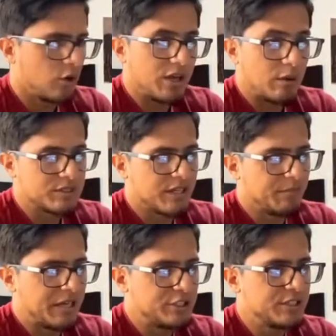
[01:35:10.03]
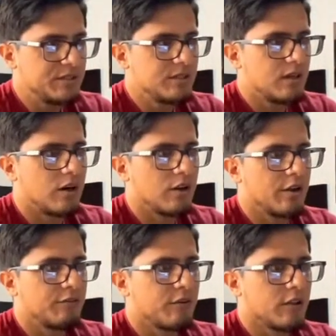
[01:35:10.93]
Oh yeah, I was gonna mention
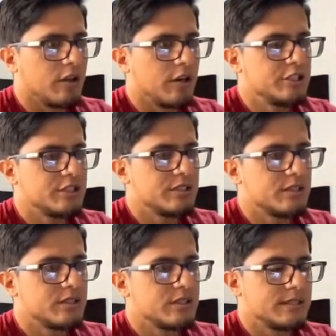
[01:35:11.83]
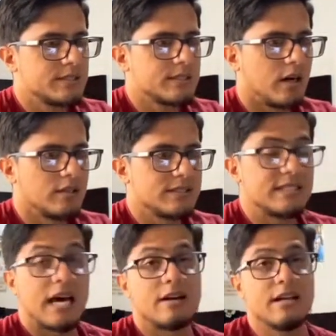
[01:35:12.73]
earlier for lunch, since on
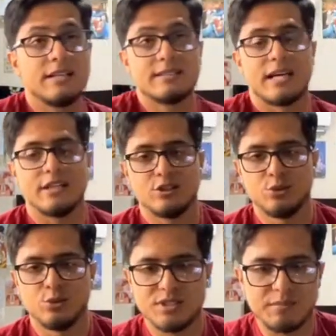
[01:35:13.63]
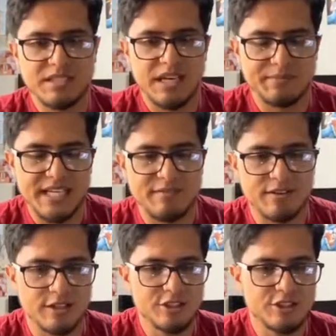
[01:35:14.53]
Saturdays I do sometimes have
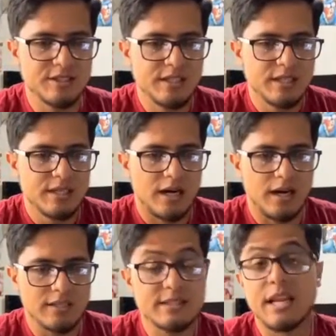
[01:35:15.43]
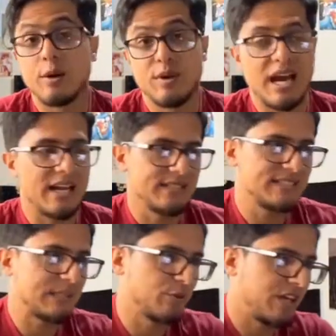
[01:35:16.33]
lunch. Today we had
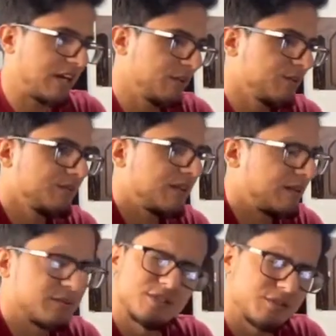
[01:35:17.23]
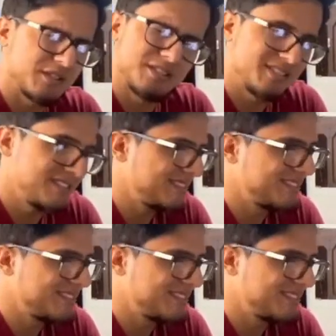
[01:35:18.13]
encebollado. It was so good.